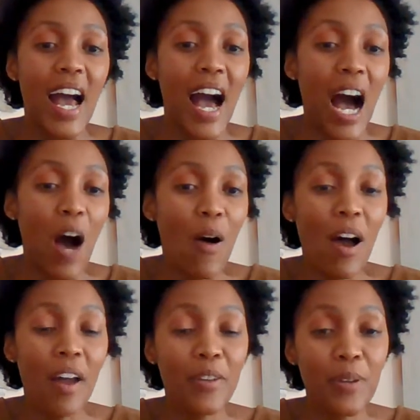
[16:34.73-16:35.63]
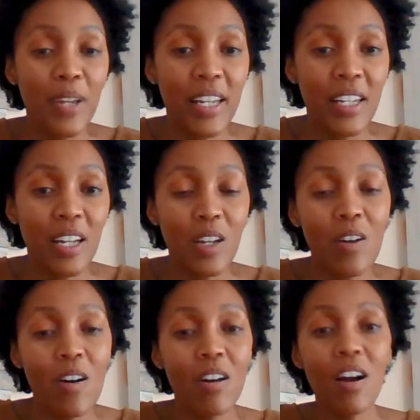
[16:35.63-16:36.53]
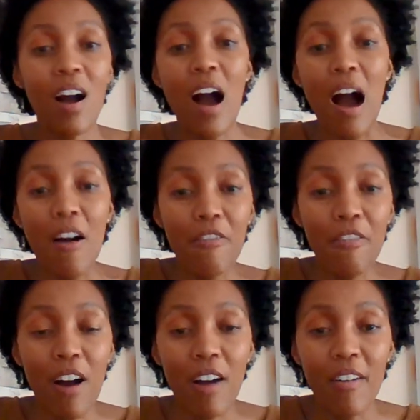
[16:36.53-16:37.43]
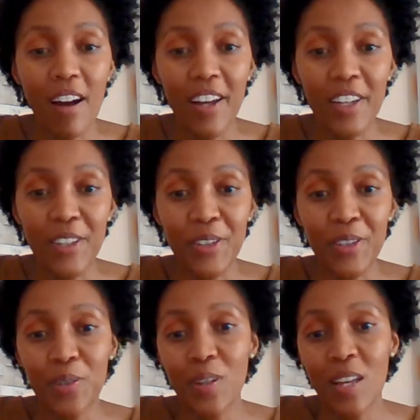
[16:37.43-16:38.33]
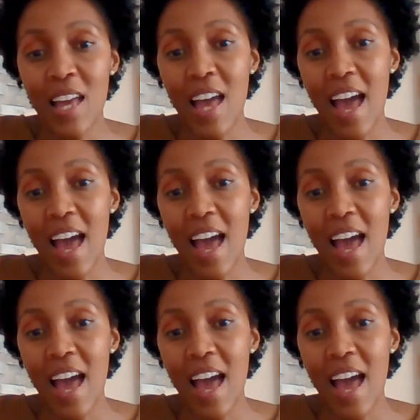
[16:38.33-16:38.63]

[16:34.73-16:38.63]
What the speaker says: How are you getting along? How far are you?